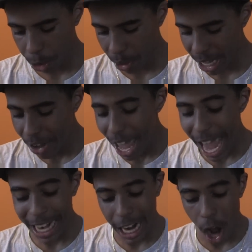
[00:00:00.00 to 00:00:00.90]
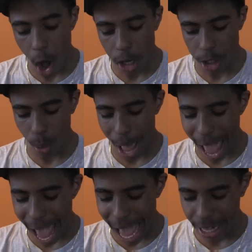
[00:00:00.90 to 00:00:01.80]
3, and I also
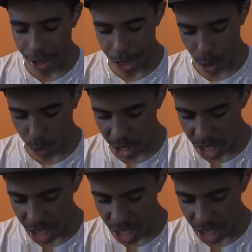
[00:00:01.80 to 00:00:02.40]
add 2